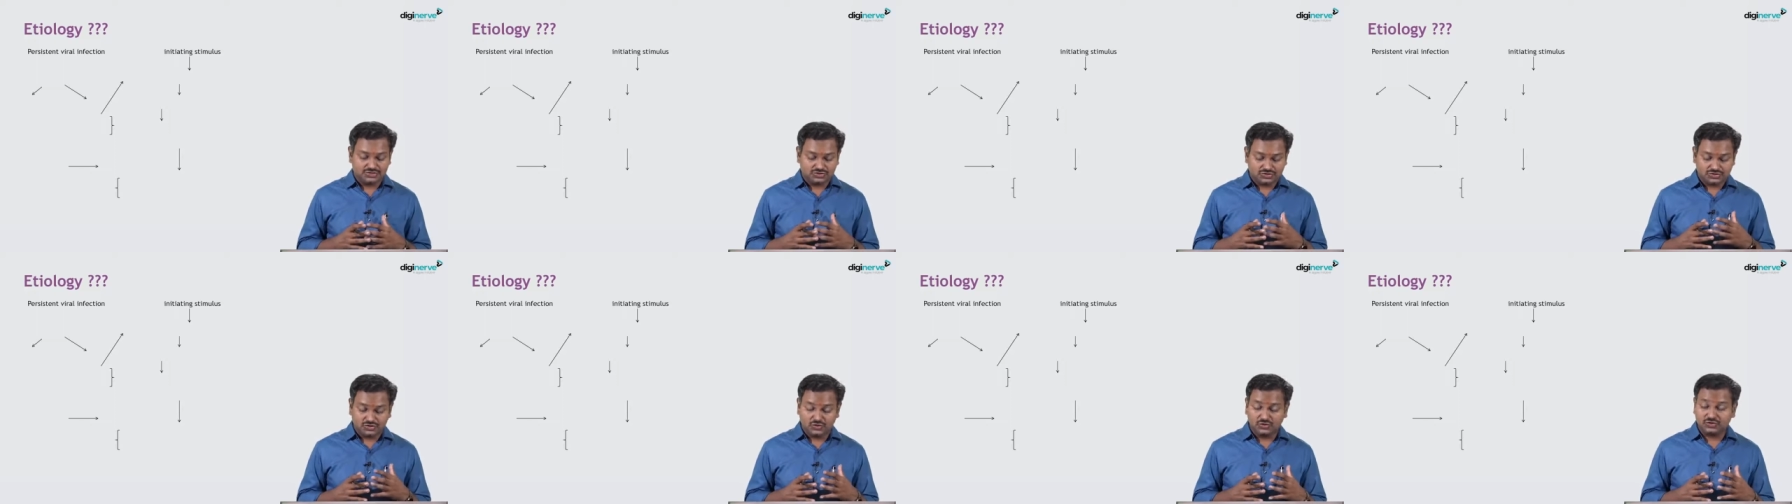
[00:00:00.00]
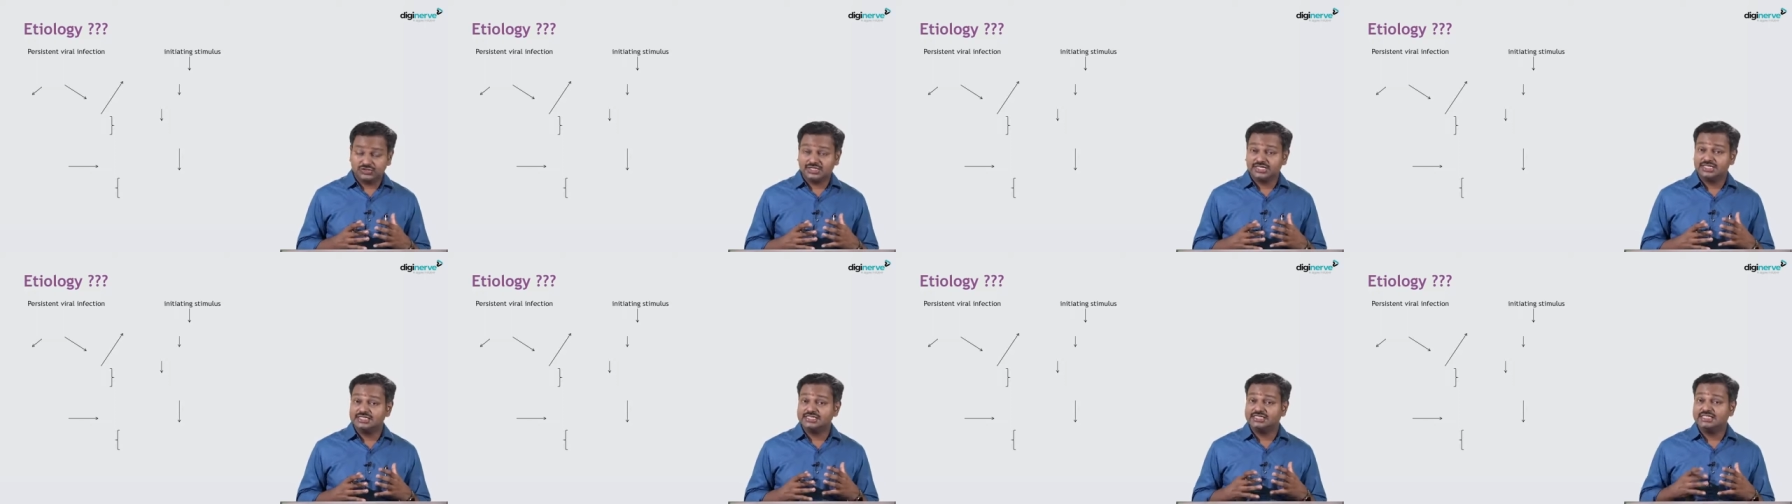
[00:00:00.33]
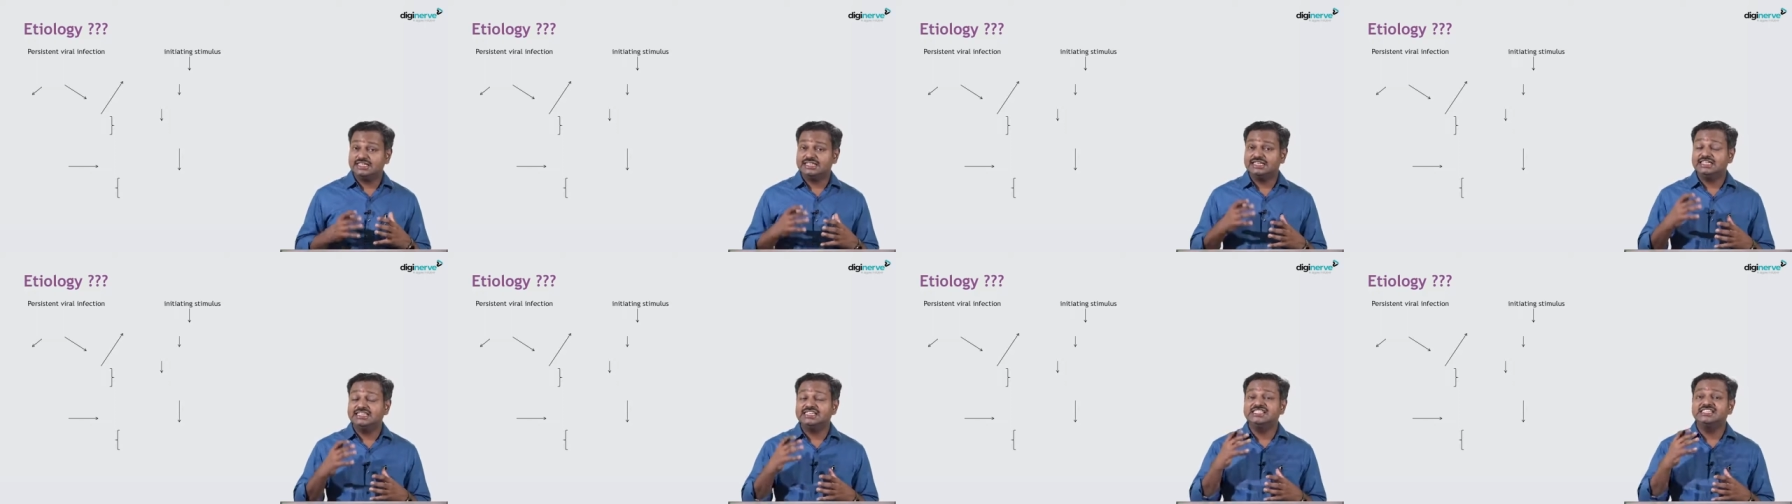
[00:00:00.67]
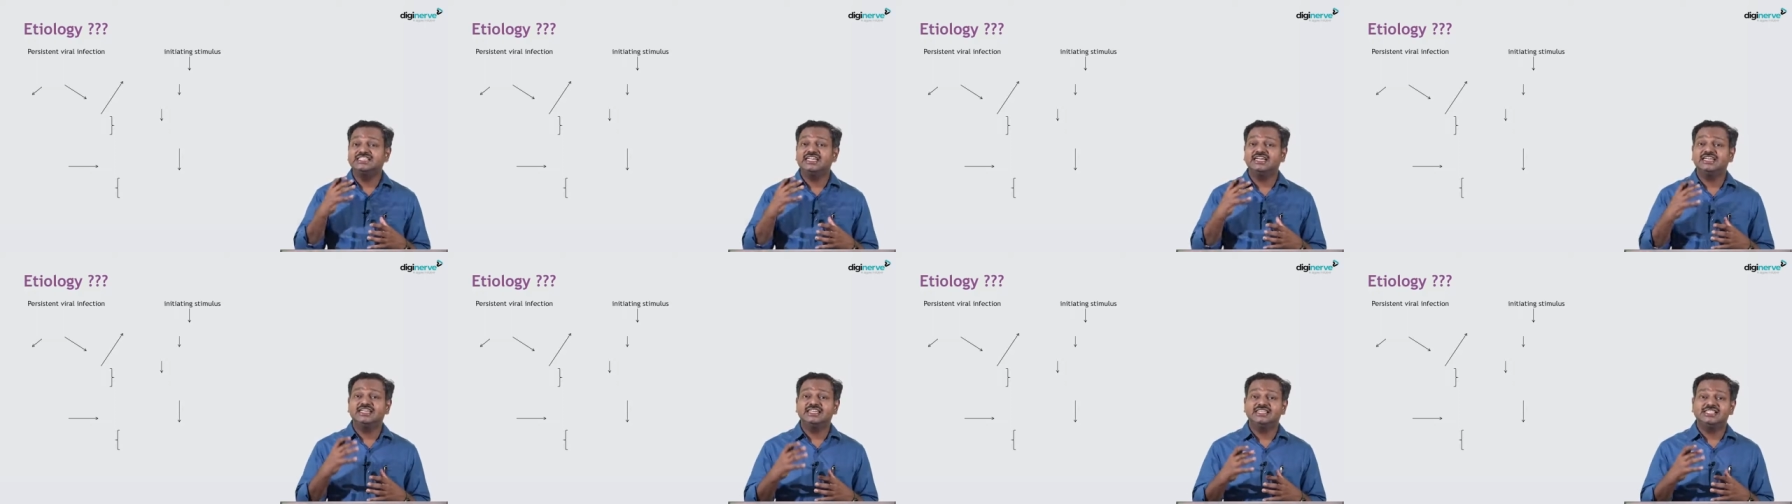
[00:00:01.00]
So there is an
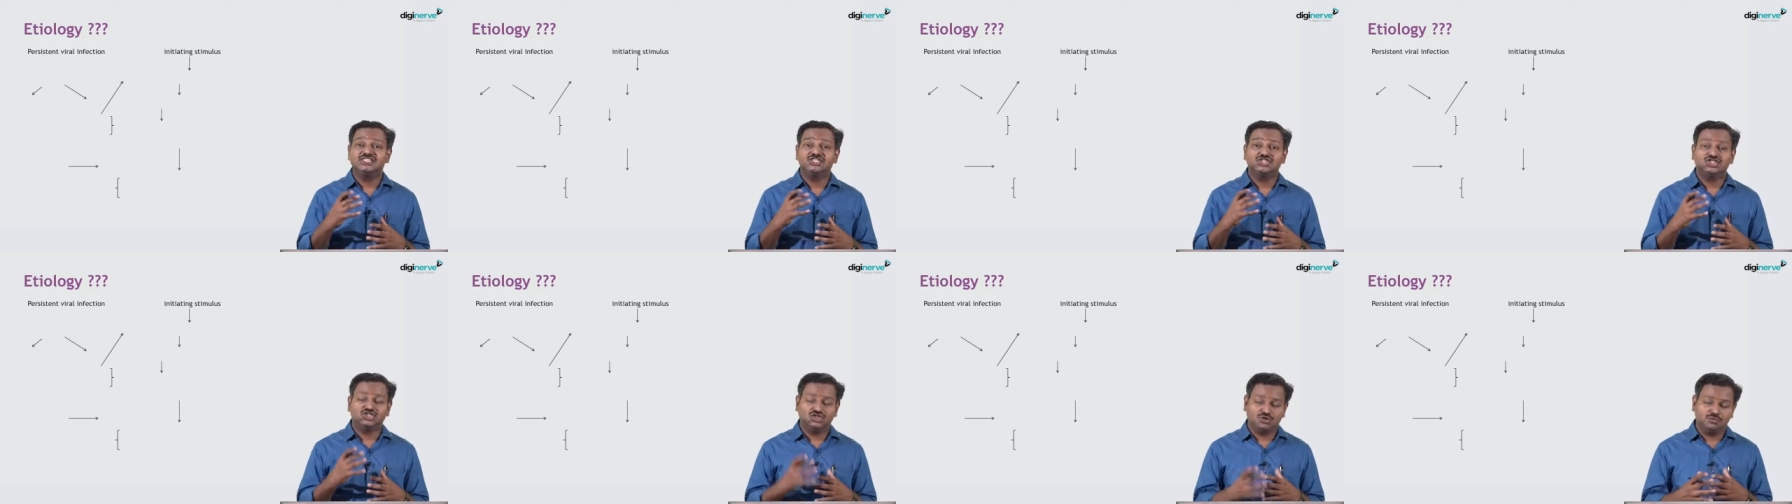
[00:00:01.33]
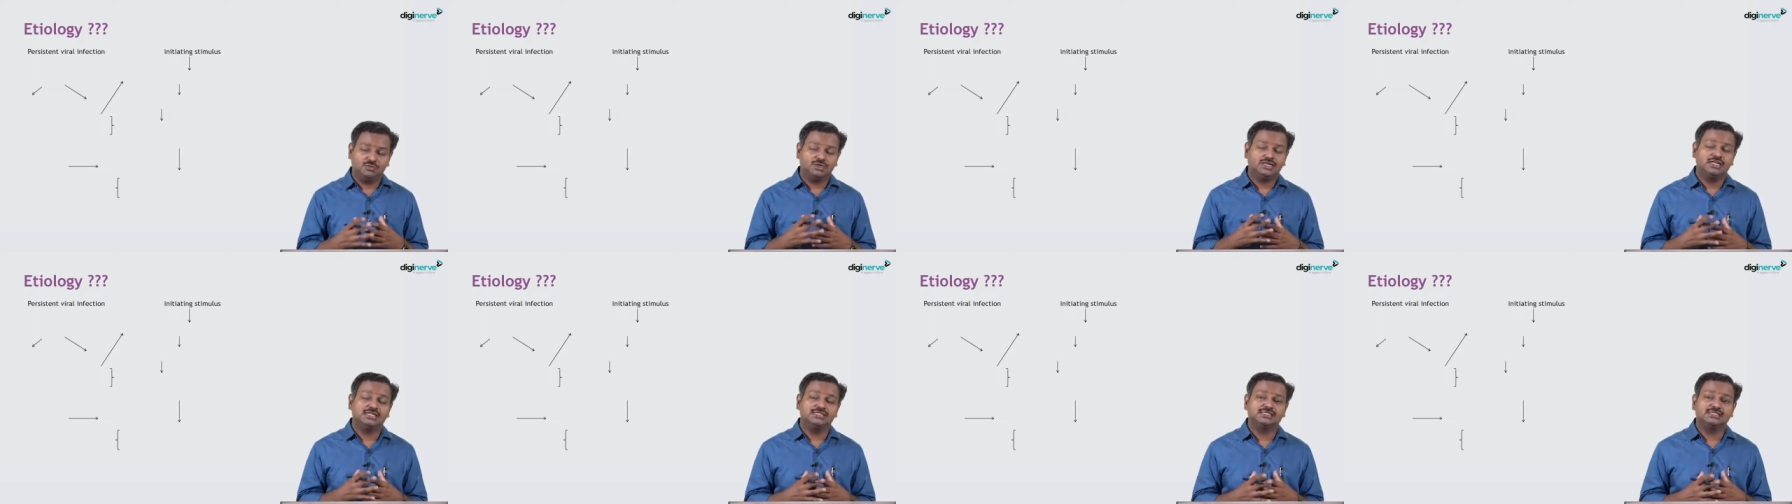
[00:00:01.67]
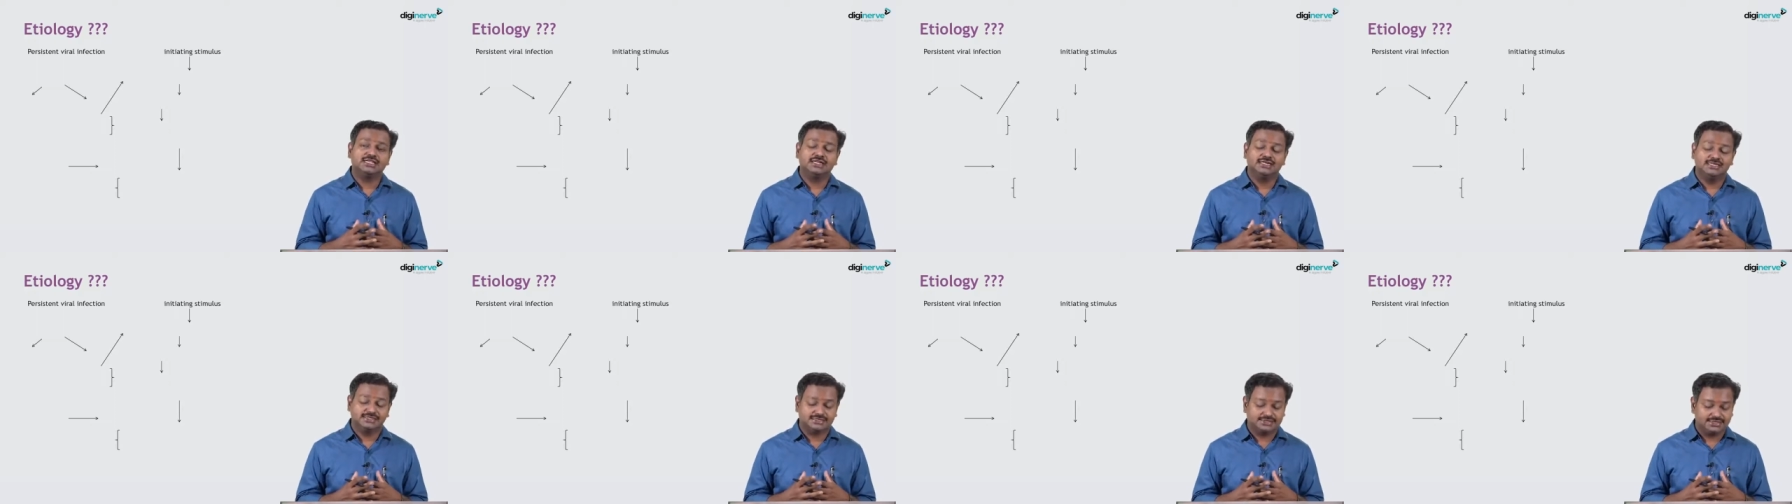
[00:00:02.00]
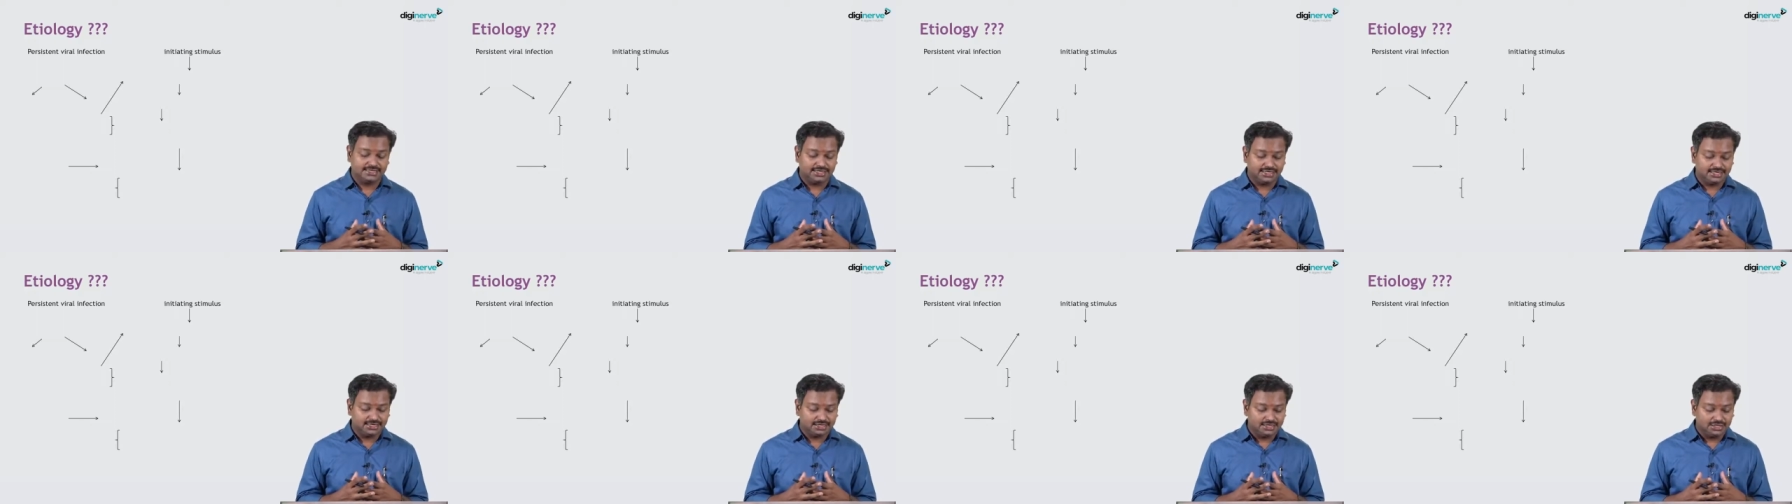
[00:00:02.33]
initiating stimulus that is
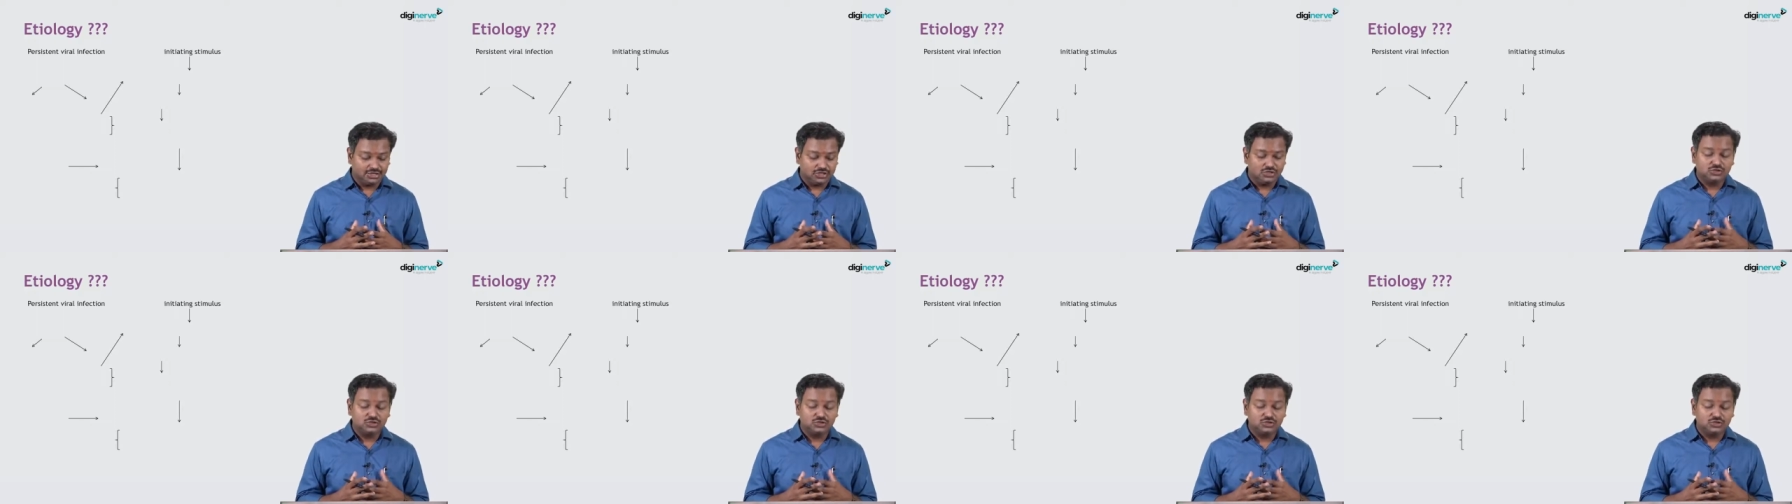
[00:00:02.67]
there.